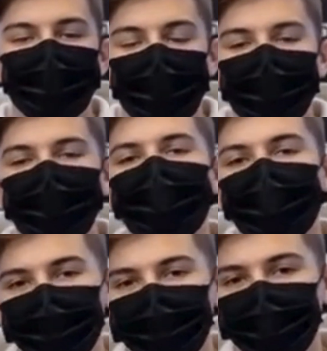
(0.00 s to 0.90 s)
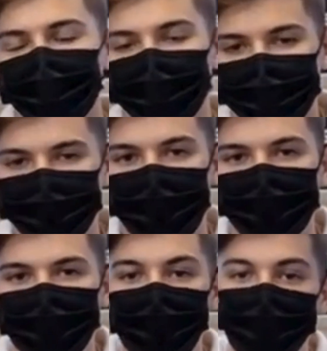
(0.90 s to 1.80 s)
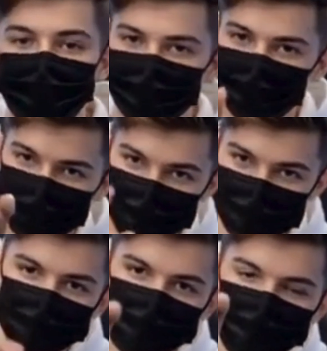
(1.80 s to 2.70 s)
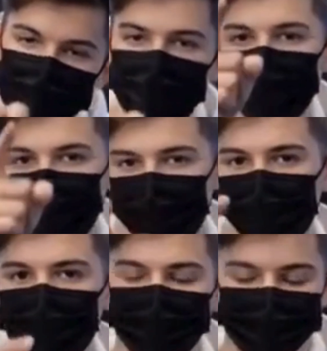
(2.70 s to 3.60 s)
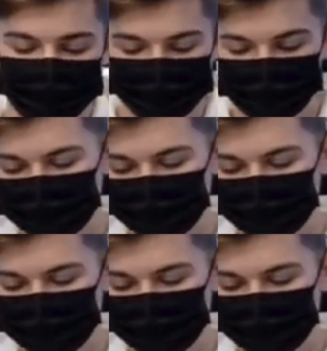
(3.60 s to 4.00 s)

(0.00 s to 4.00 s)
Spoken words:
Section 7. Adding sound and music for a finished feel.